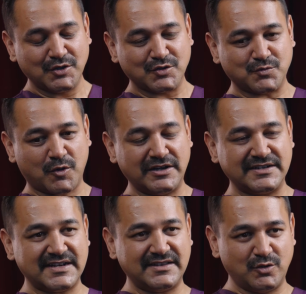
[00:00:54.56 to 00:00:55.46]
So small
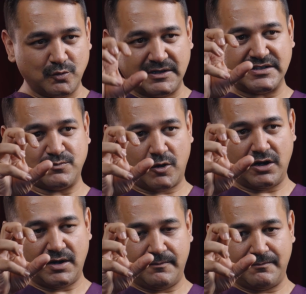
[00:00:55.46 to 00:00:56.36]
intestine, the lumen is
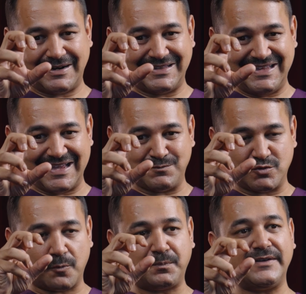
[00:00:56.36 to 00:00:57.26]
small, but the
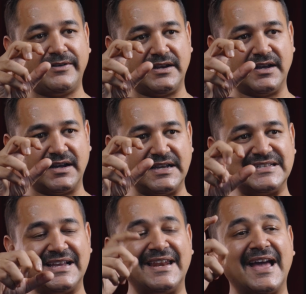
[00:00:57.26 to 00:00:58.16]
absorptive area
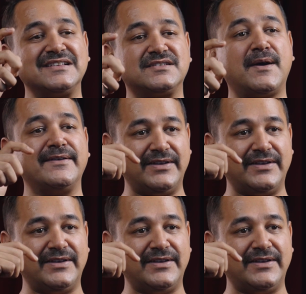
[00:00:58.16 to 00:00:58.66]
is enhanced by